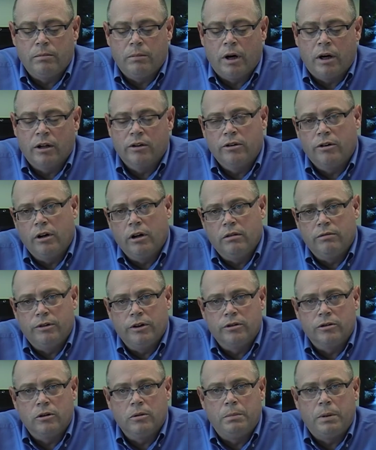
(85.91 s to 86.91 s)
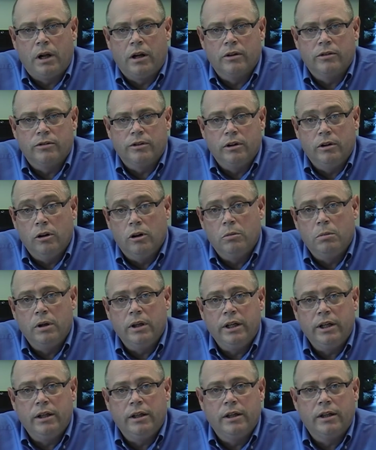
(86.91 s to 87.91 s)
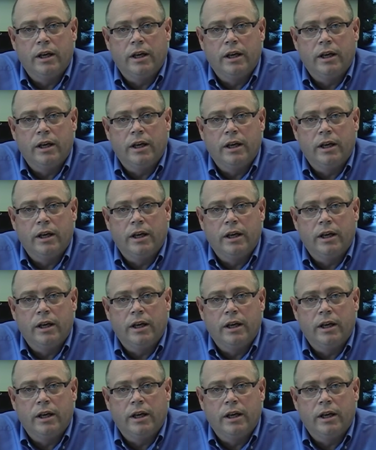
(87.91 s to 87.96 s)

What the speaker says: monetary and fiscal policy globally